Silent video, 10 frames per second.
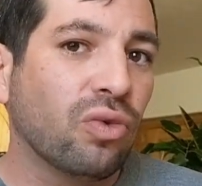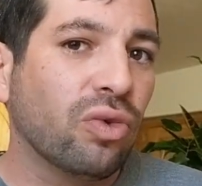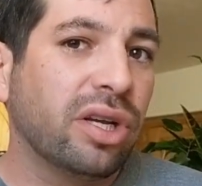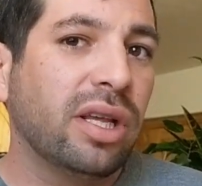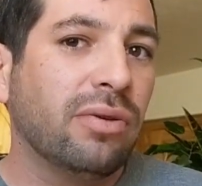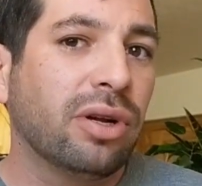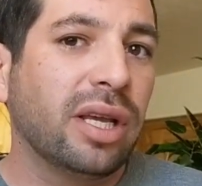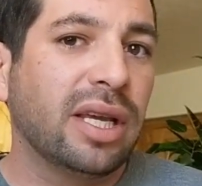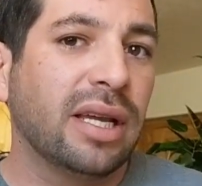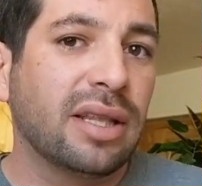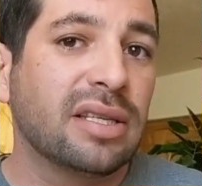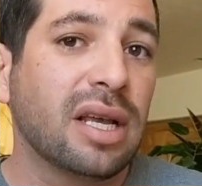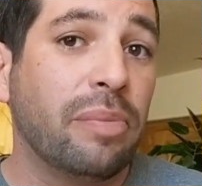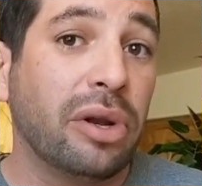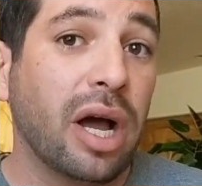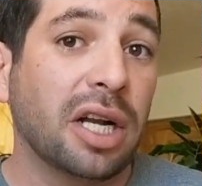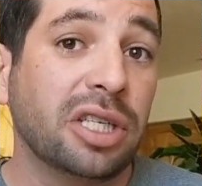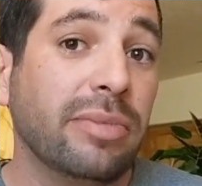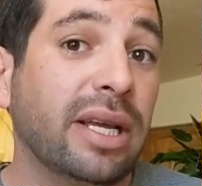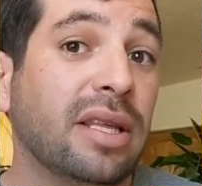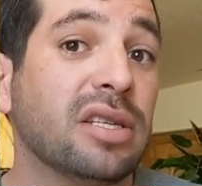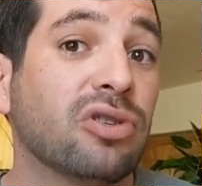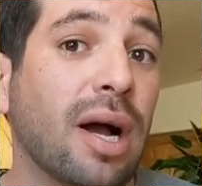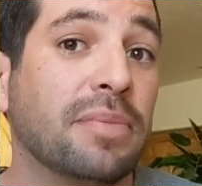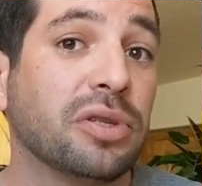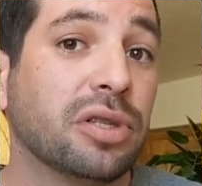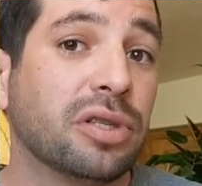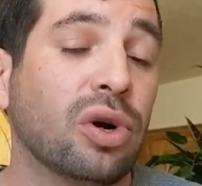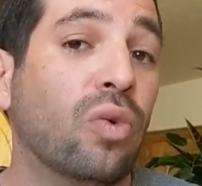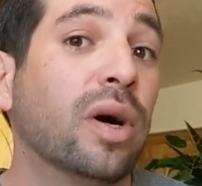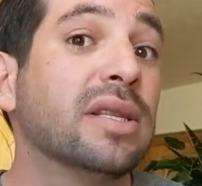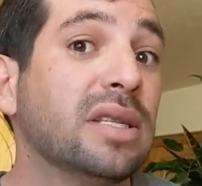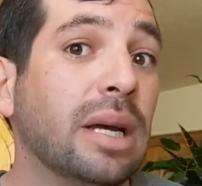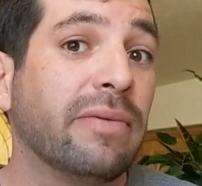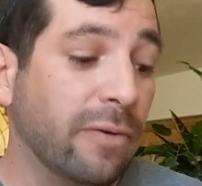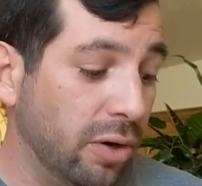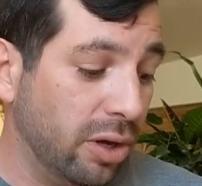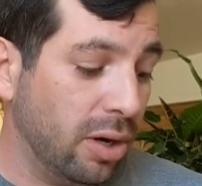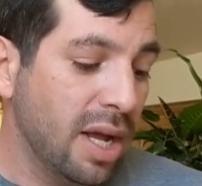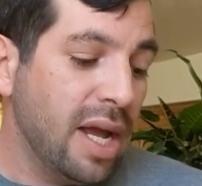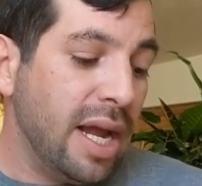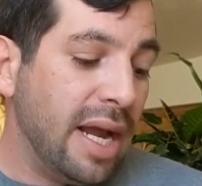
to really kick this up a notch and make these crops just go one step further,